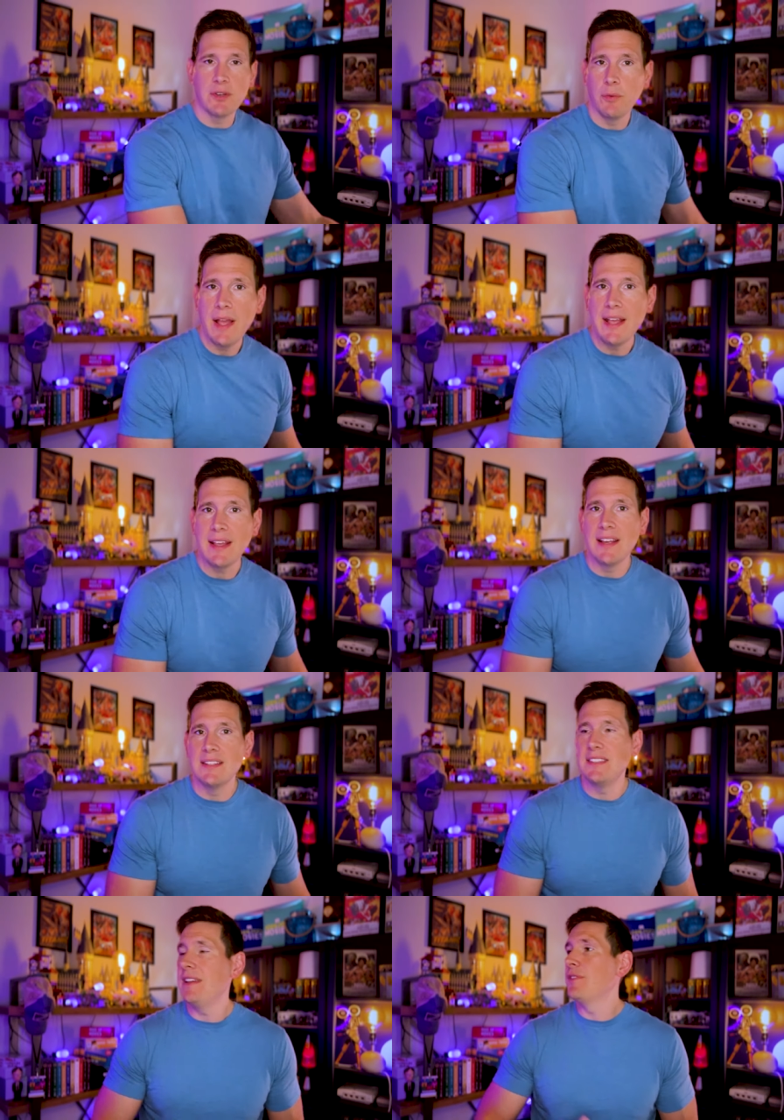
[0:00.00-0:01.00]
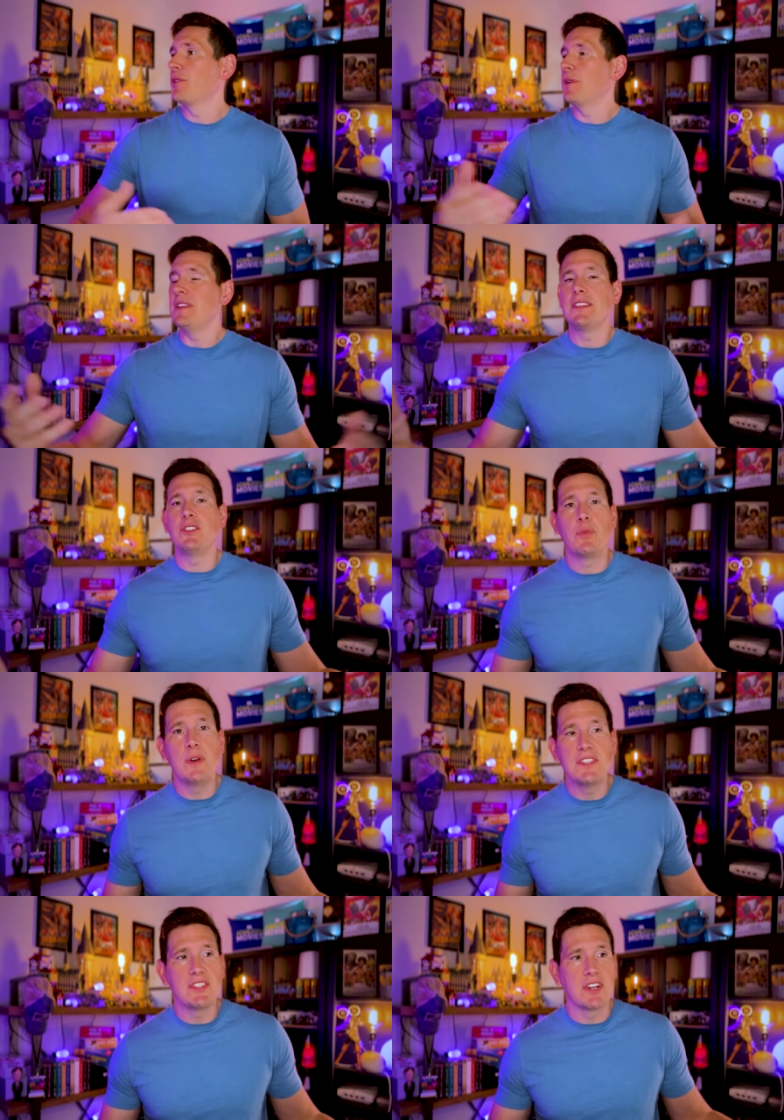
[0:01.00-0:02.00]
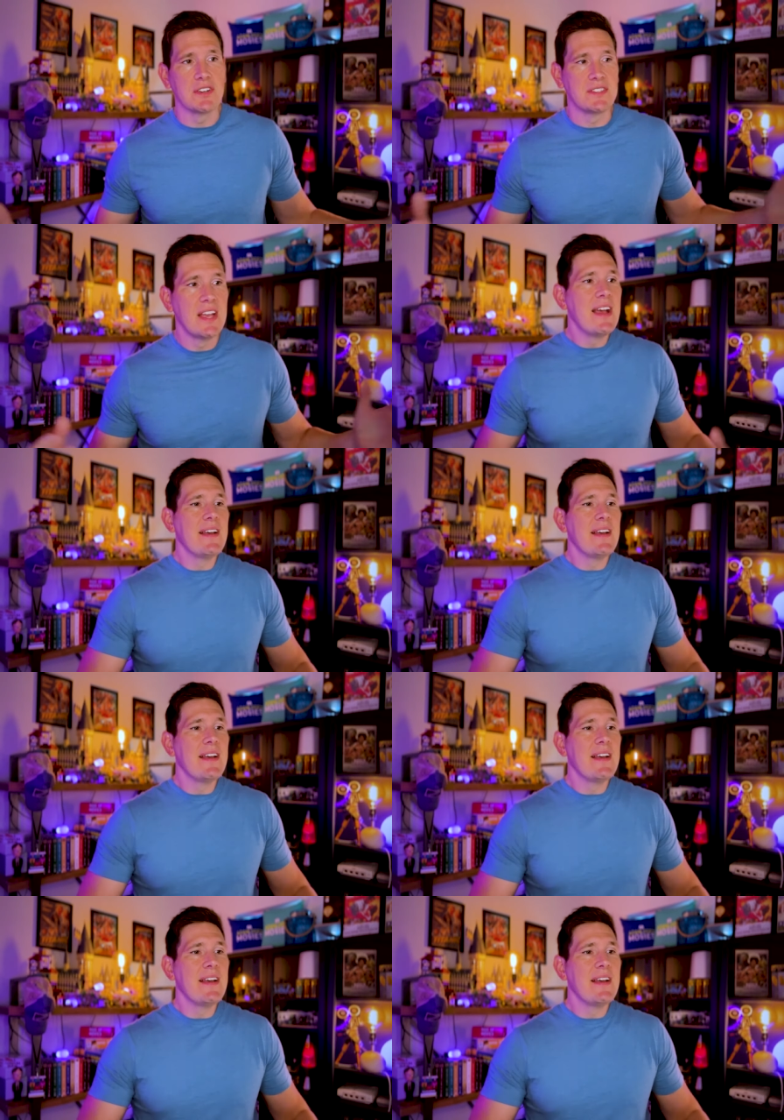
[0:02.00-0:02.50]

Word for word: Awakens, even the recent Twisters.